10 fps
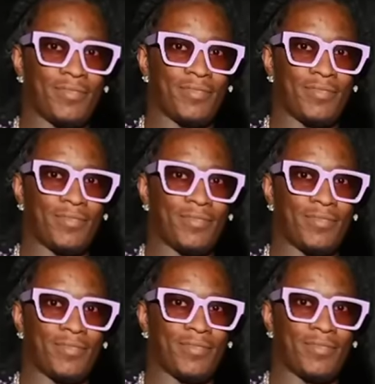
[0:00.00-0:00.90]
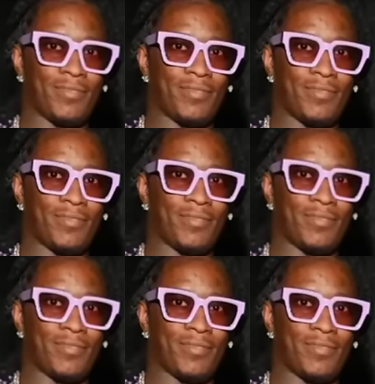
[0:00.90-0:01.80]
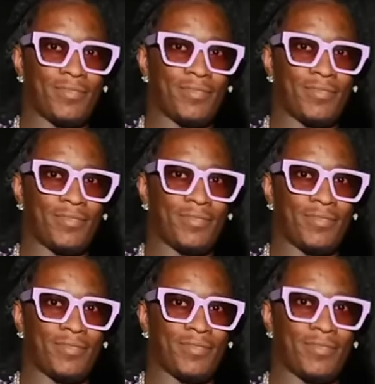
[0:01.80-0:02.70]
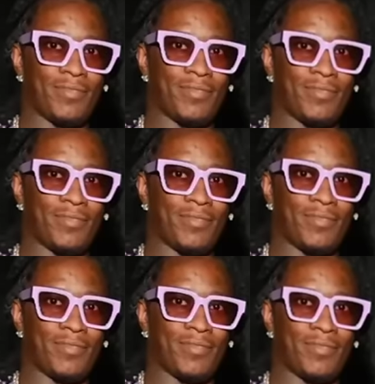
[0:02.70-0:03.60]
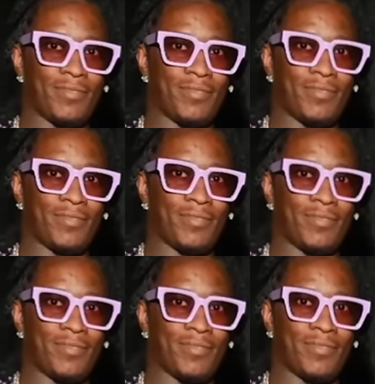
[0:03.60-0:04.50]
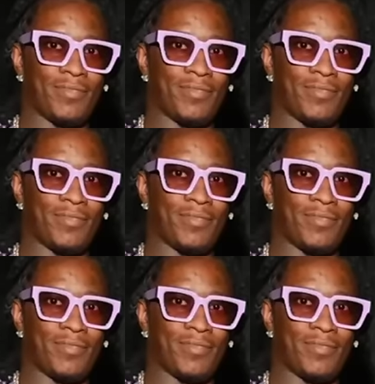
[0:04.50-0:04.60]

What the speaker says: No words are spoken by the person on screen.